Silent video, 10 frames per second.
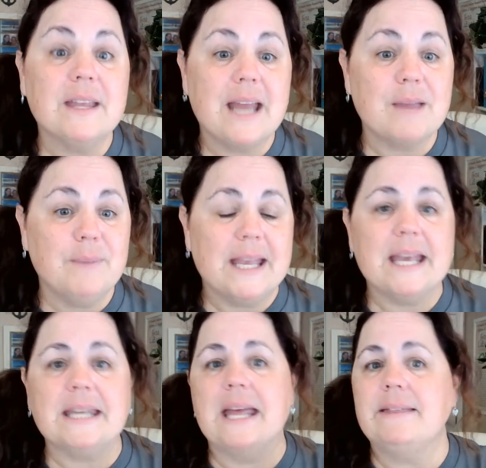that I'm
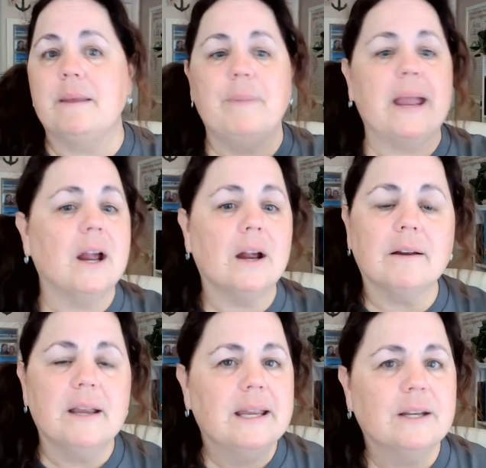in, and the
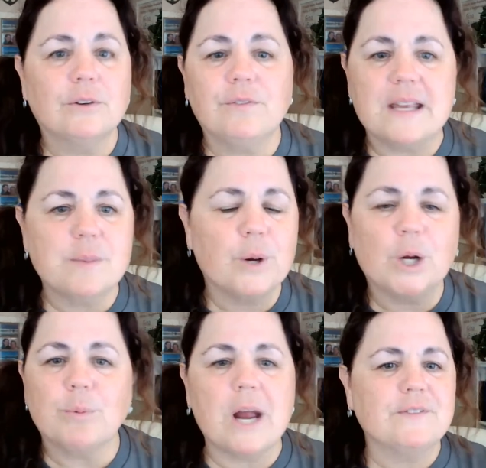mayor interfaith
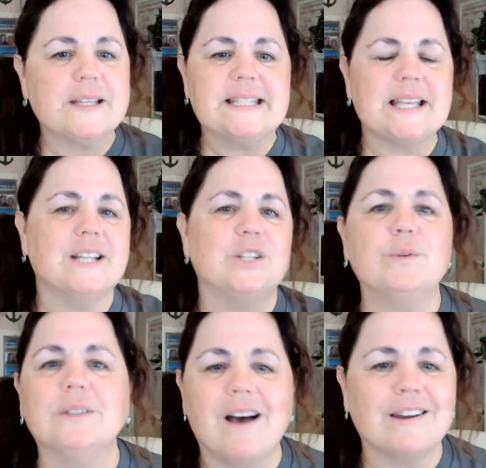prayer breakfasts. I do a
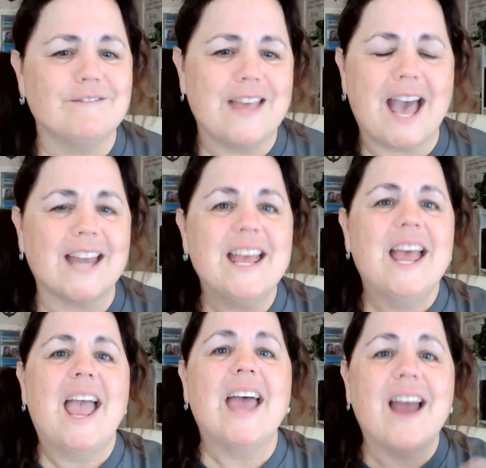lot of that.
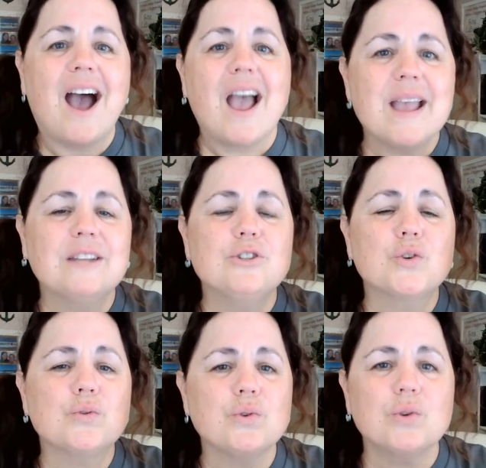And I
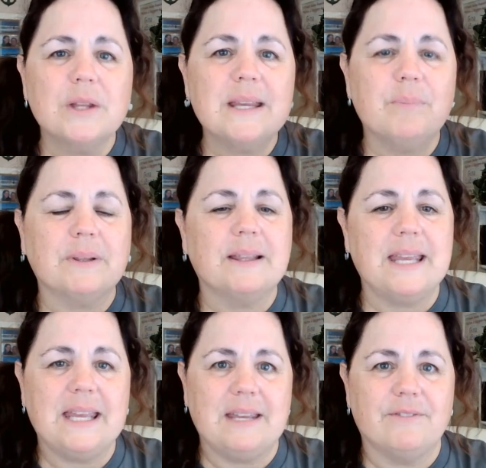truly
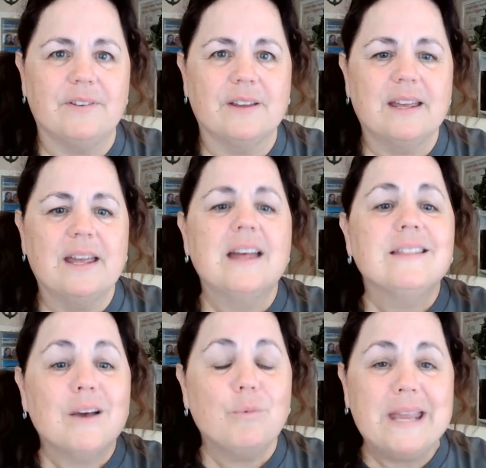believe
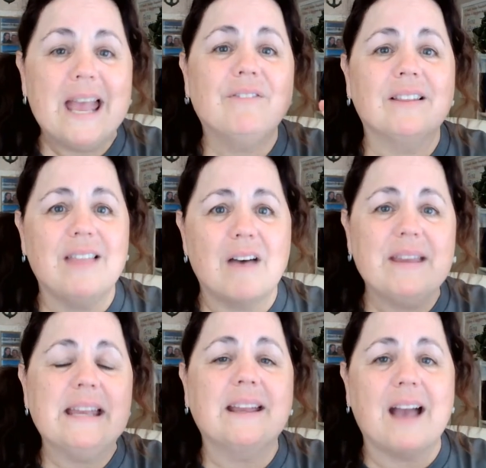that we have a
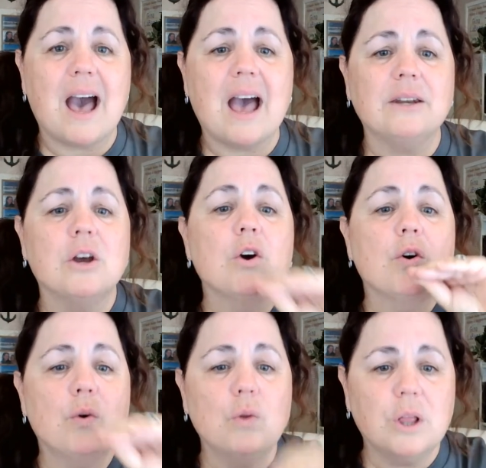loving God
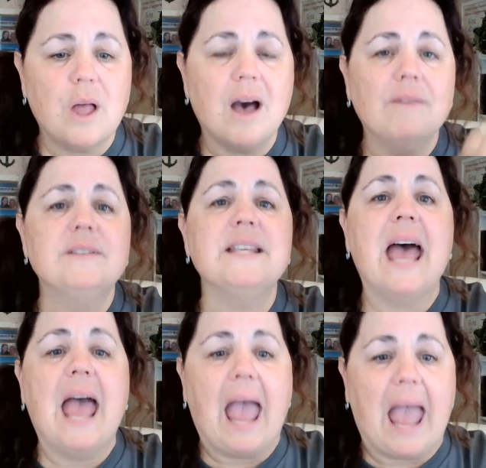who loves
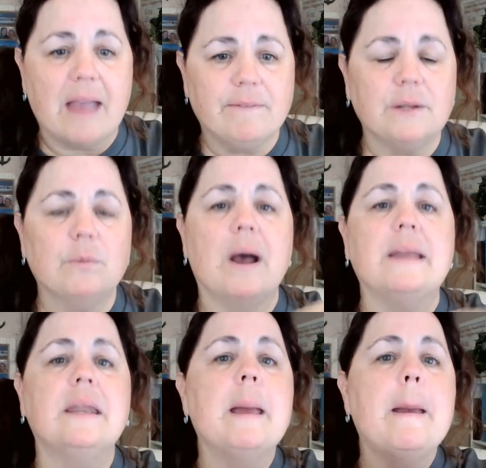everyone,